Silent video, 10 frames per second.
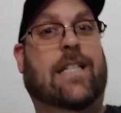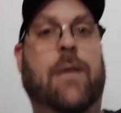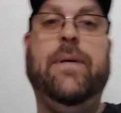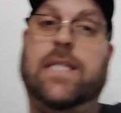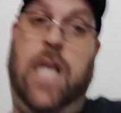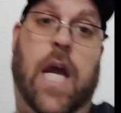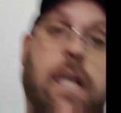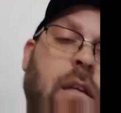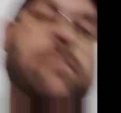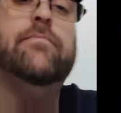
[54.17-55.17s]
I'm
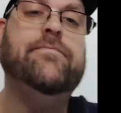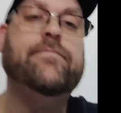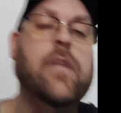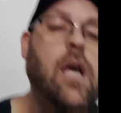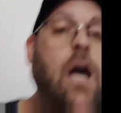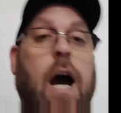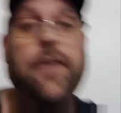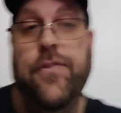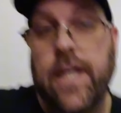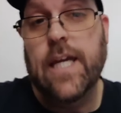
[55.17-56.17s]
excited. I
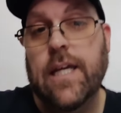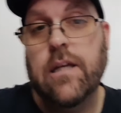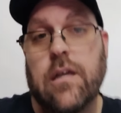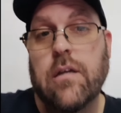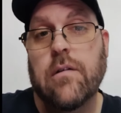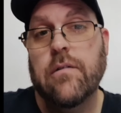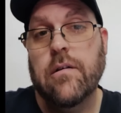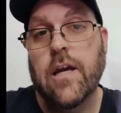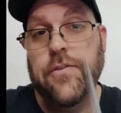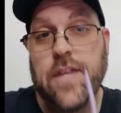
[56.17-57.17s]
think,
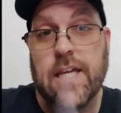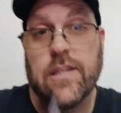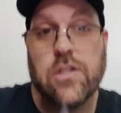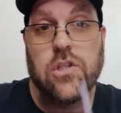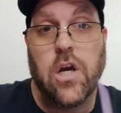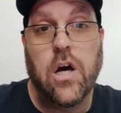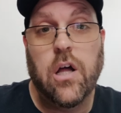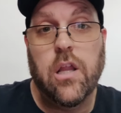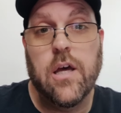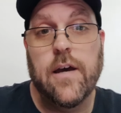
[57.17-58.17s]
I think this is
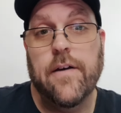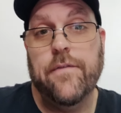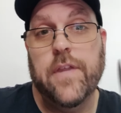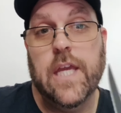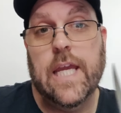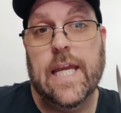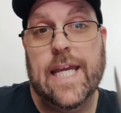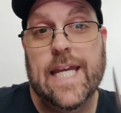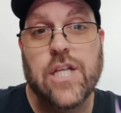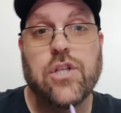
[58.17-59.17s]
all of the
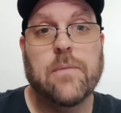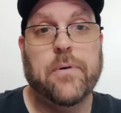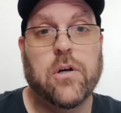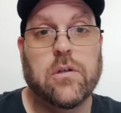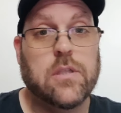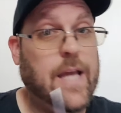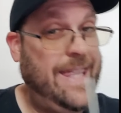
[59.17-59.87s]
engine parts.